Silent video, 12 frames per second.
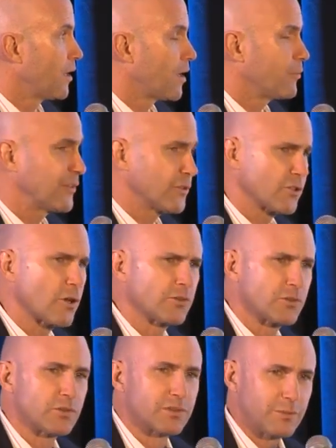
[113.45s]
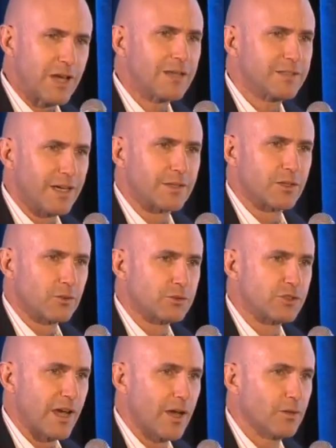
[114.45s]
And there's also some non-technical
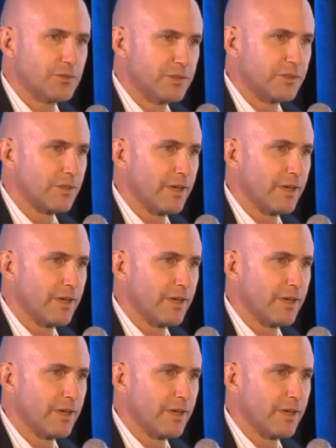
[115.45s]
challenges,